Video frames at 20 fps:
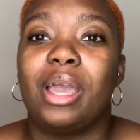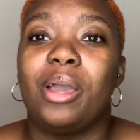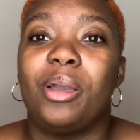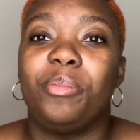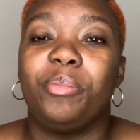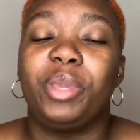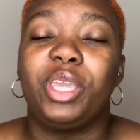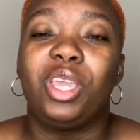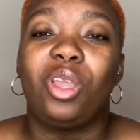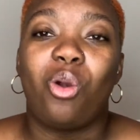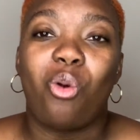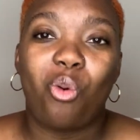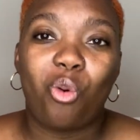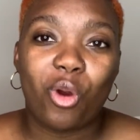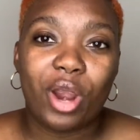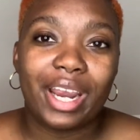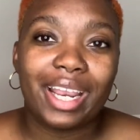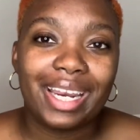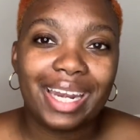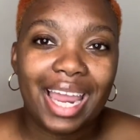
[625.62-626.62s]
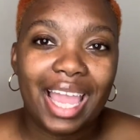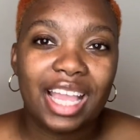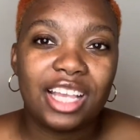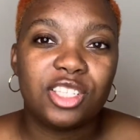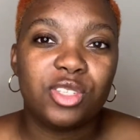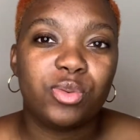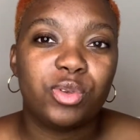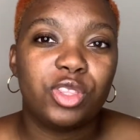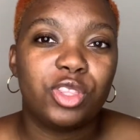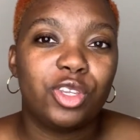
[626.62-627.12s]
Be
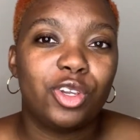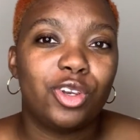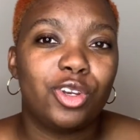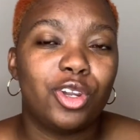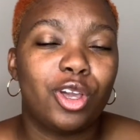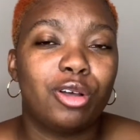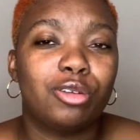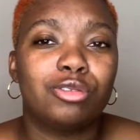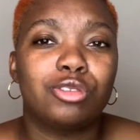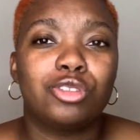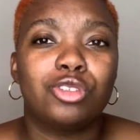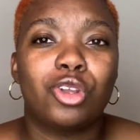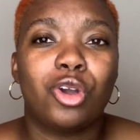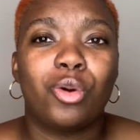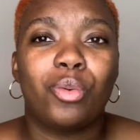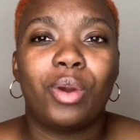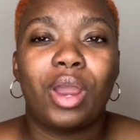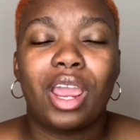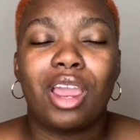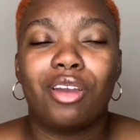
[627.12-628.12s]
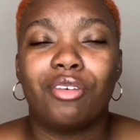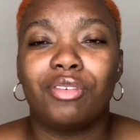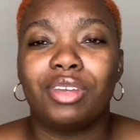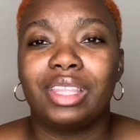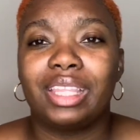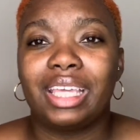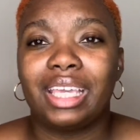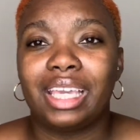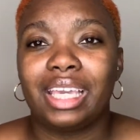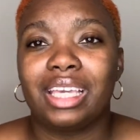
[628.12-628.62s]
organized with your notes. Know where
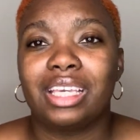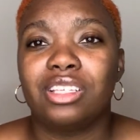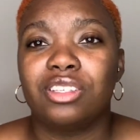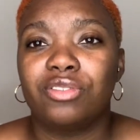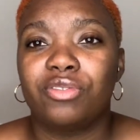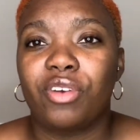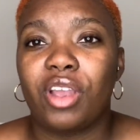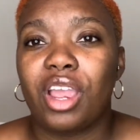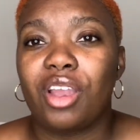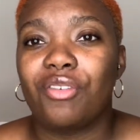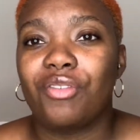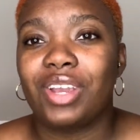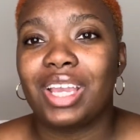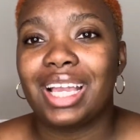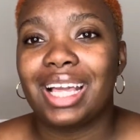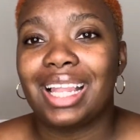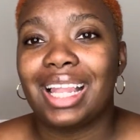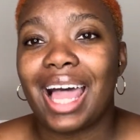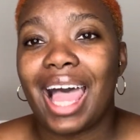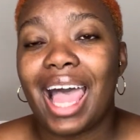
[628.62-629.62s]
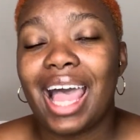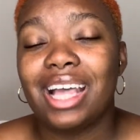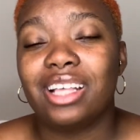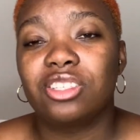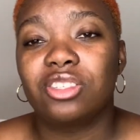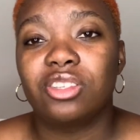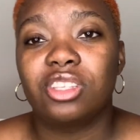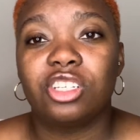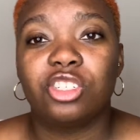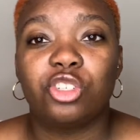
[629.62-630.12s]
everything is for every
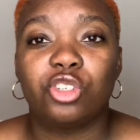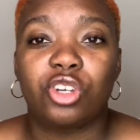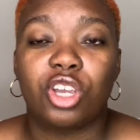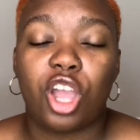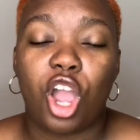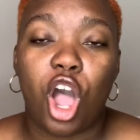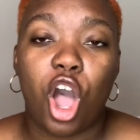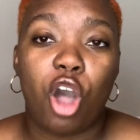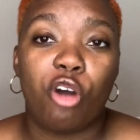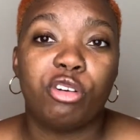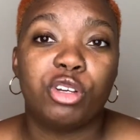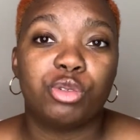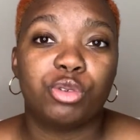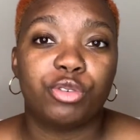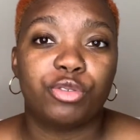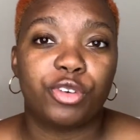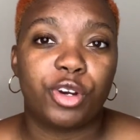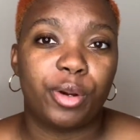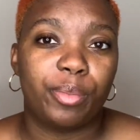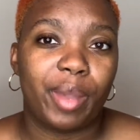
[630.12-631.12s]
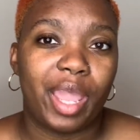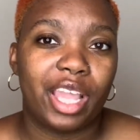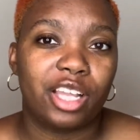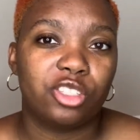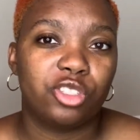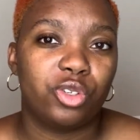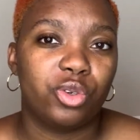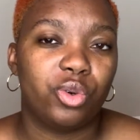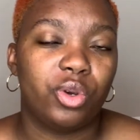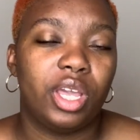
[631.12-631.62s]
class so that you can always refer
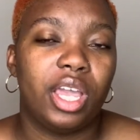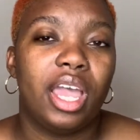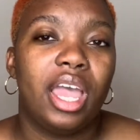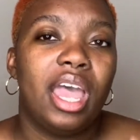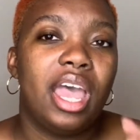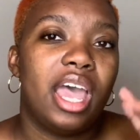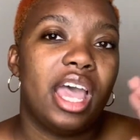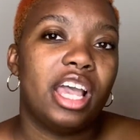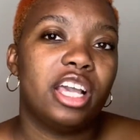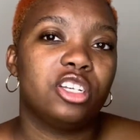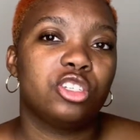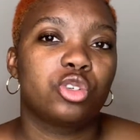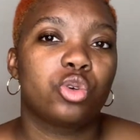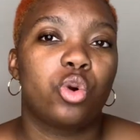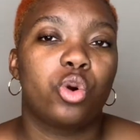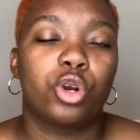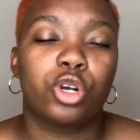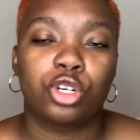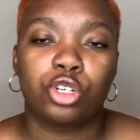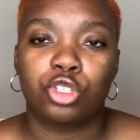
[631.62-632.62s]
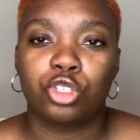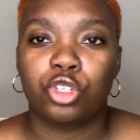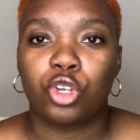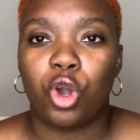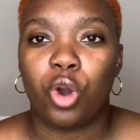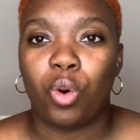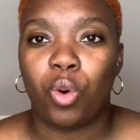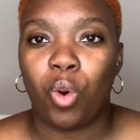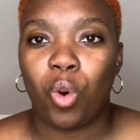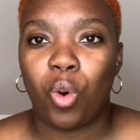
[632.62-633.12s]
back to it as quarters
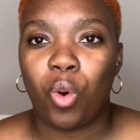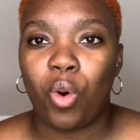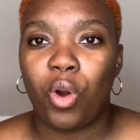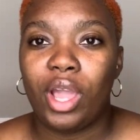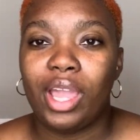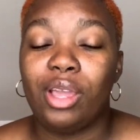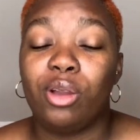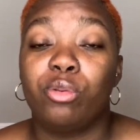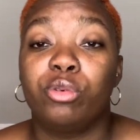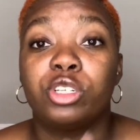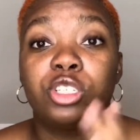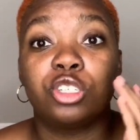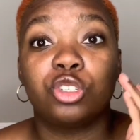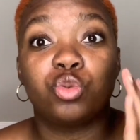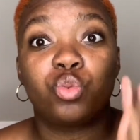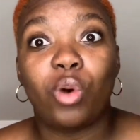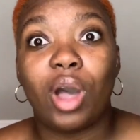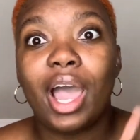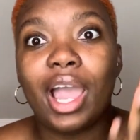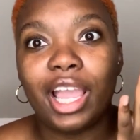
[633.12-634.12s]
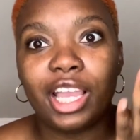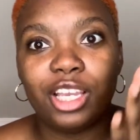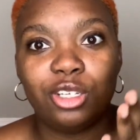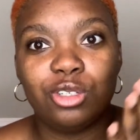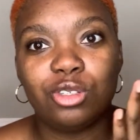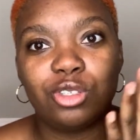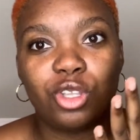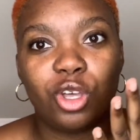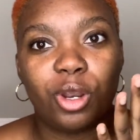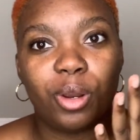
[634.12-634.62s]
go on, which is why I
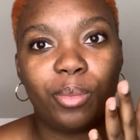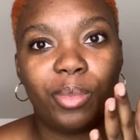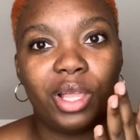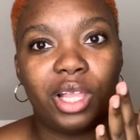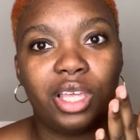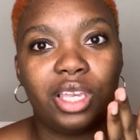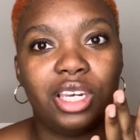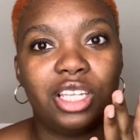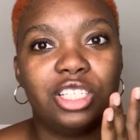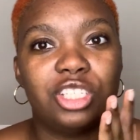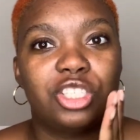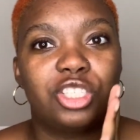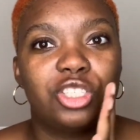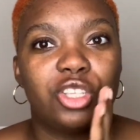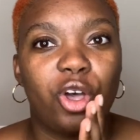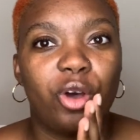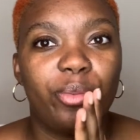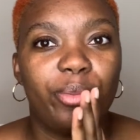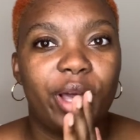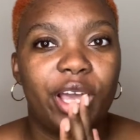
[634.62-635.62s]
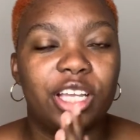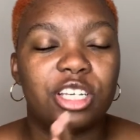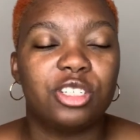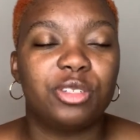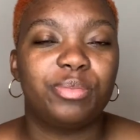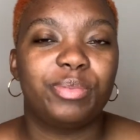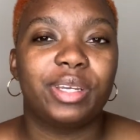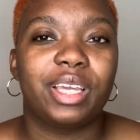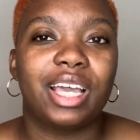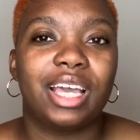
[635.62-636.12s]
use notability so much,
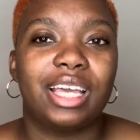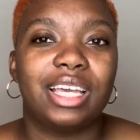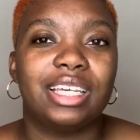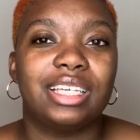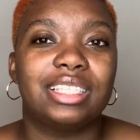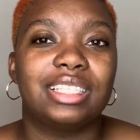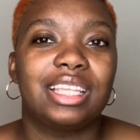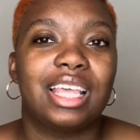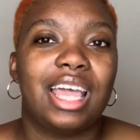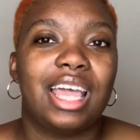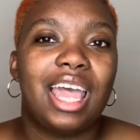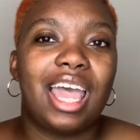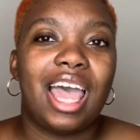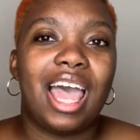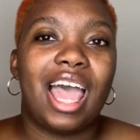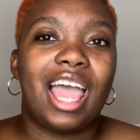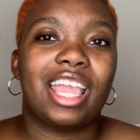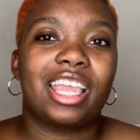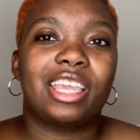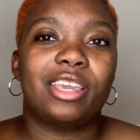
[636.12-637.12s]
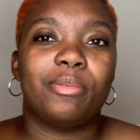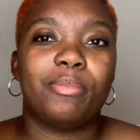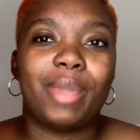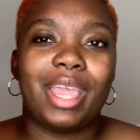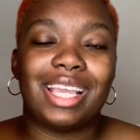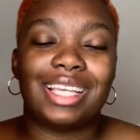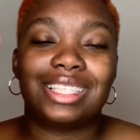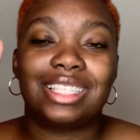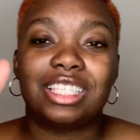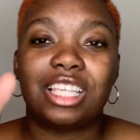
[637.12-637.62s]
because I can
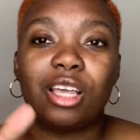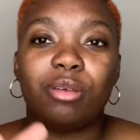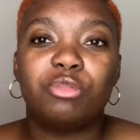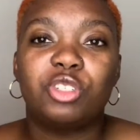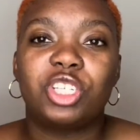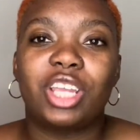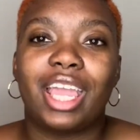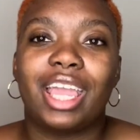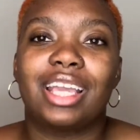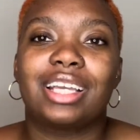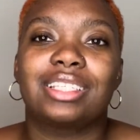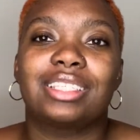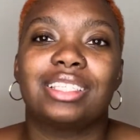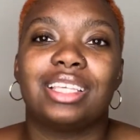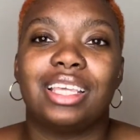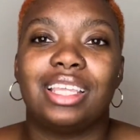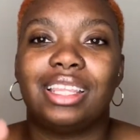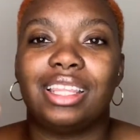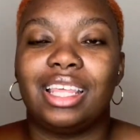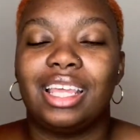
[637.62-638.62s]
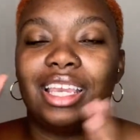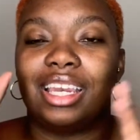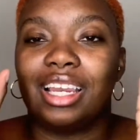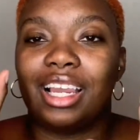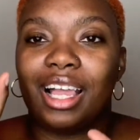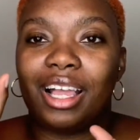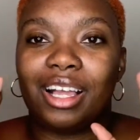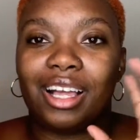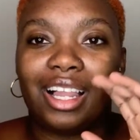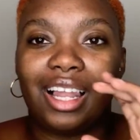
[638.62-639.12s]
make subjects and then
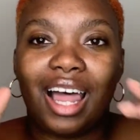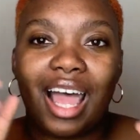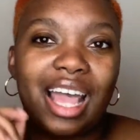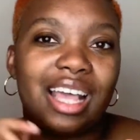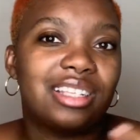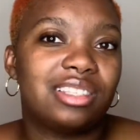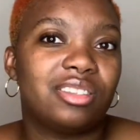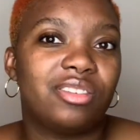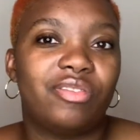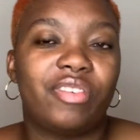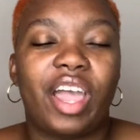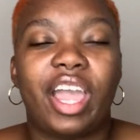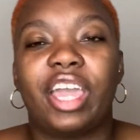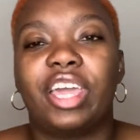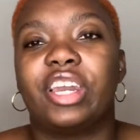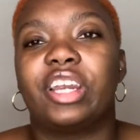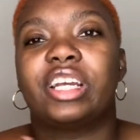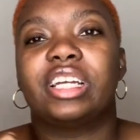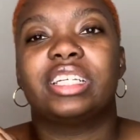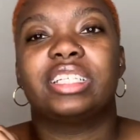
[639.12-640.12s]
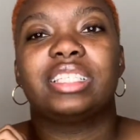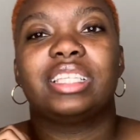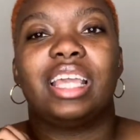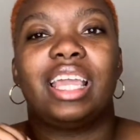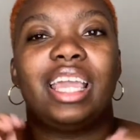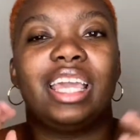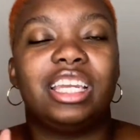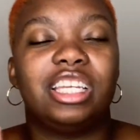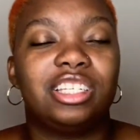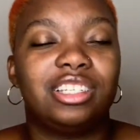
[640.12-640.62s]
class dividers,
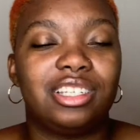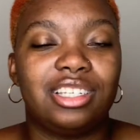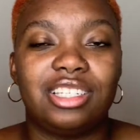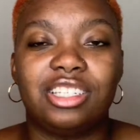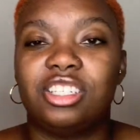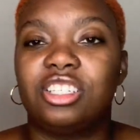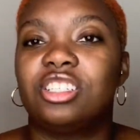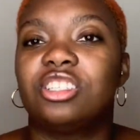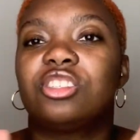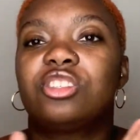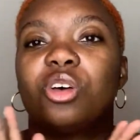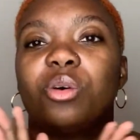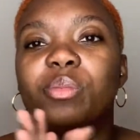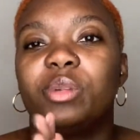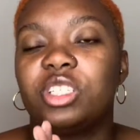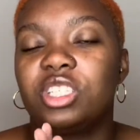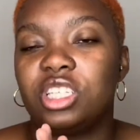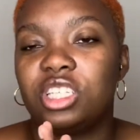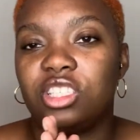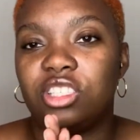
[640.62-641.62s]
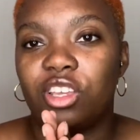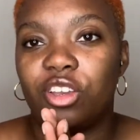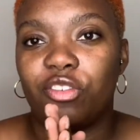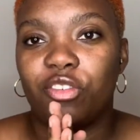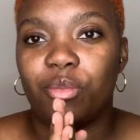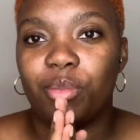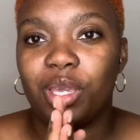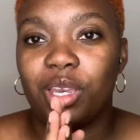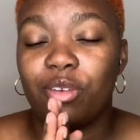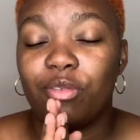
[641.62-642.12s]
and it's just so much easier for
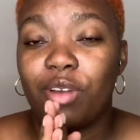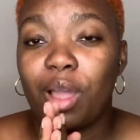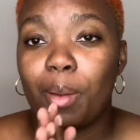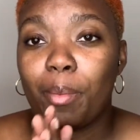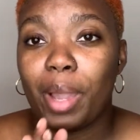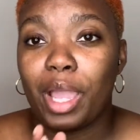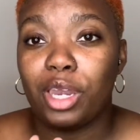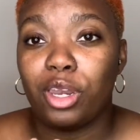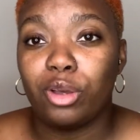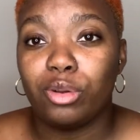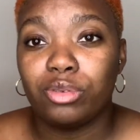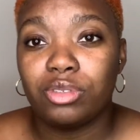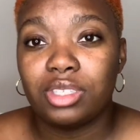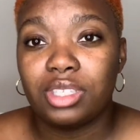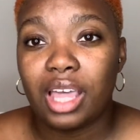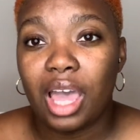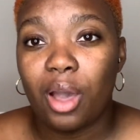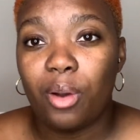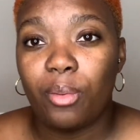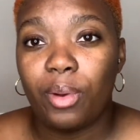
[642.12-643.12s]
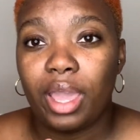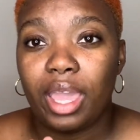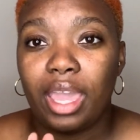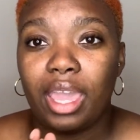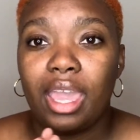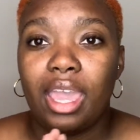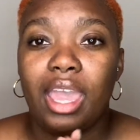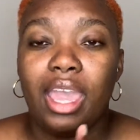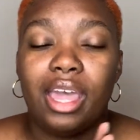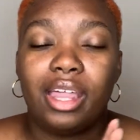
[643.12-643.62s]
me to find my notes that way.